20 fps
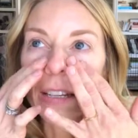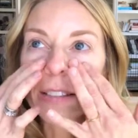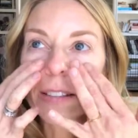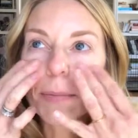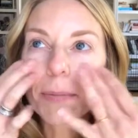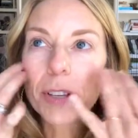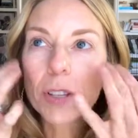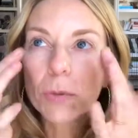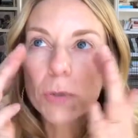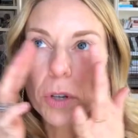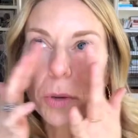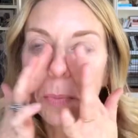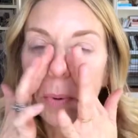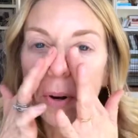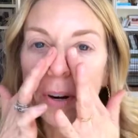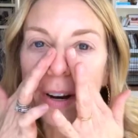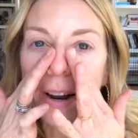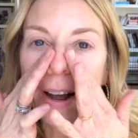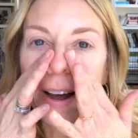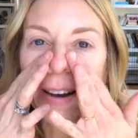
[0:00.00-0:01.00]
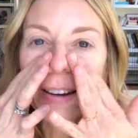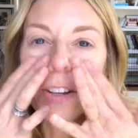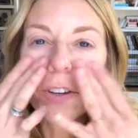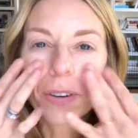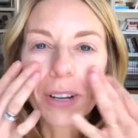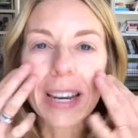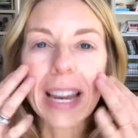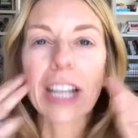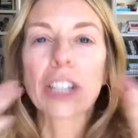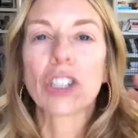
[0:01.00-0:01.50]
sometimes when you put it on,
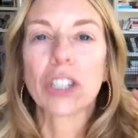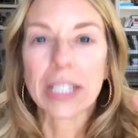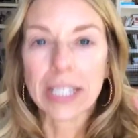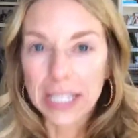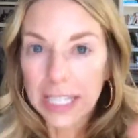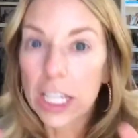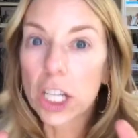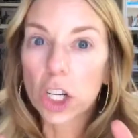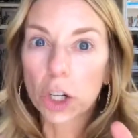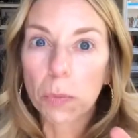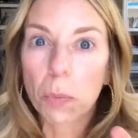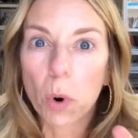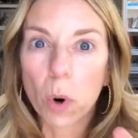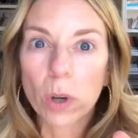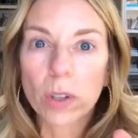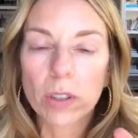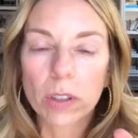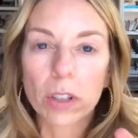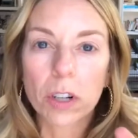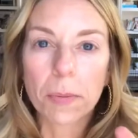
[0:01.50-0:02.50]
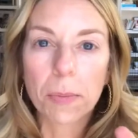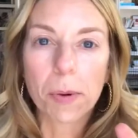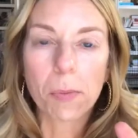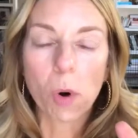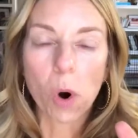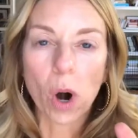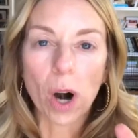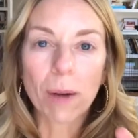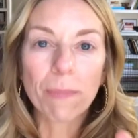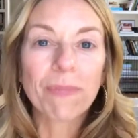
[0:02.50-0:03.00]
you can actually see your pores a little bit
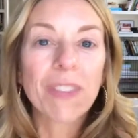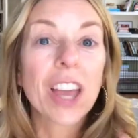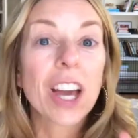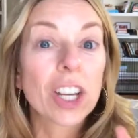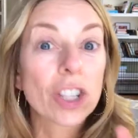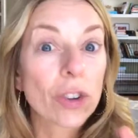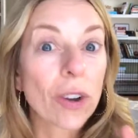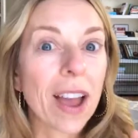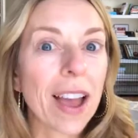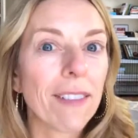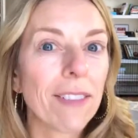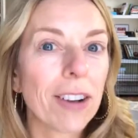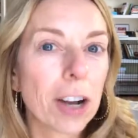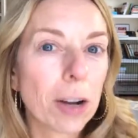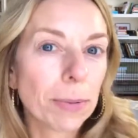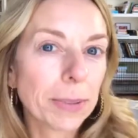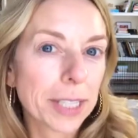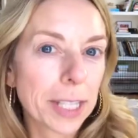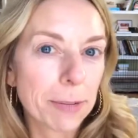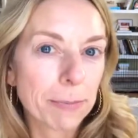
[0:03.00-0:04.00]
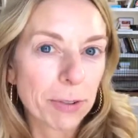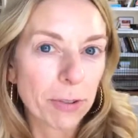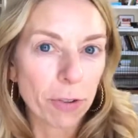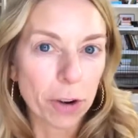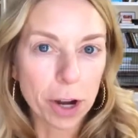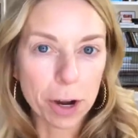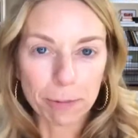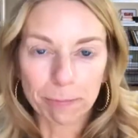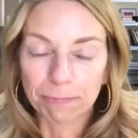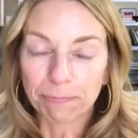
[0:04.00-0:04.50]
more. So I have a couple tips
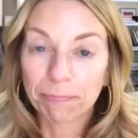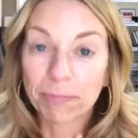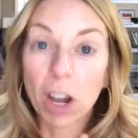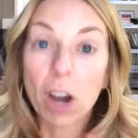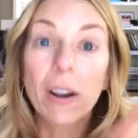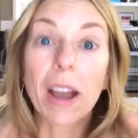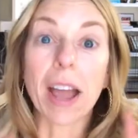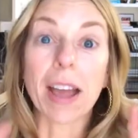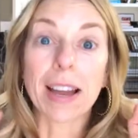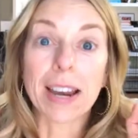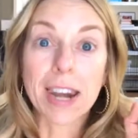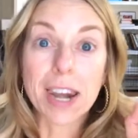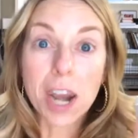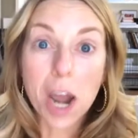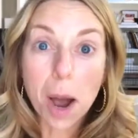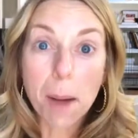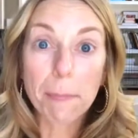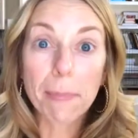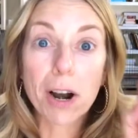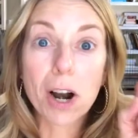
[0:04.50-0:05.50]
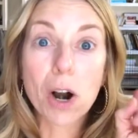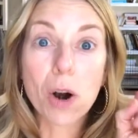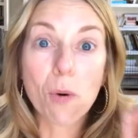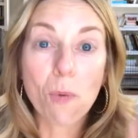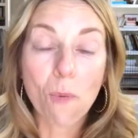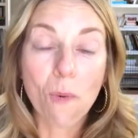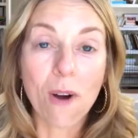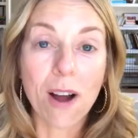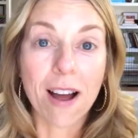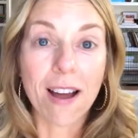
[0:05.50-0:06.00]
for you. Okay,
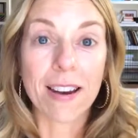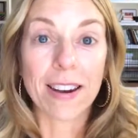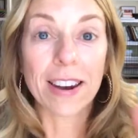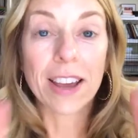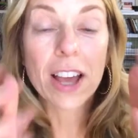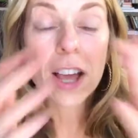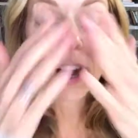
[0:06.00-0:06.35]
number one,